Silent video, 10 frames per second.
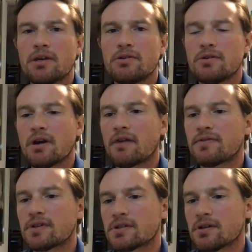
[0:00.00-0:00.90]
you do have
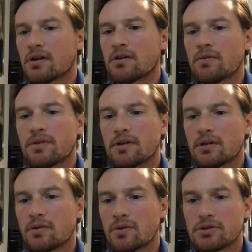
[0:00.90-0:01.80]
to start with a
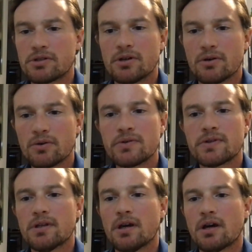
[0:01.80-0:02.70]
lower
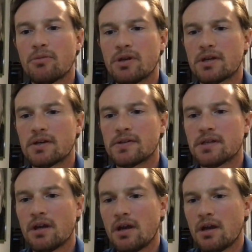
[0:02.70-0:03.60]
dose,
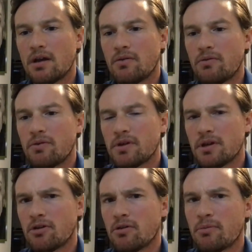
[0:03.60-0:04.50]
because
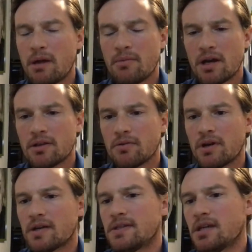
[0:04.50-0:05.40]
in my mind, the
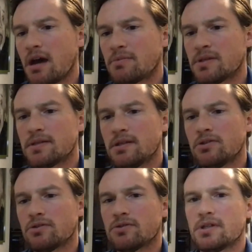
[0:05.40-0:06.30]
way I see absent
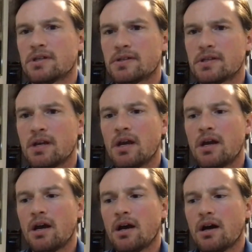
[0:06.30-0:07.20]
seizures is
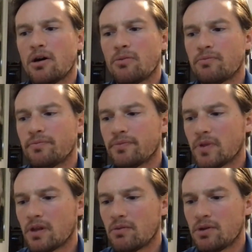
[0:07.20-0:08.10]

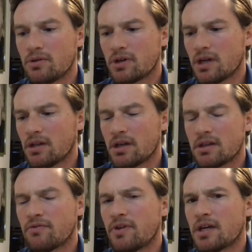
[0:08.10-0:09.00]
when you look at like
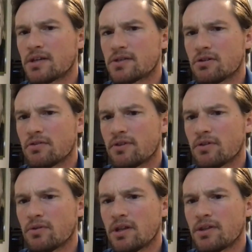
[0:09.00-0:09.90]
the vagus nerve and
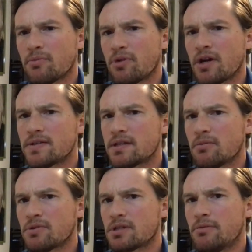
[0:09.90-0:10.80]
the way that the
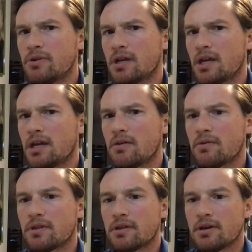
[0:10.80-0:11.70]
brainstem is communicating
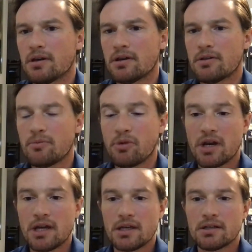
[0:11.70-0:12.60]
with the
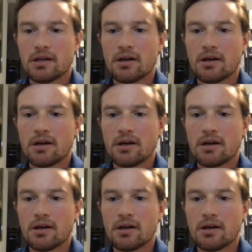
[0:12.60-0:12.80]
brain,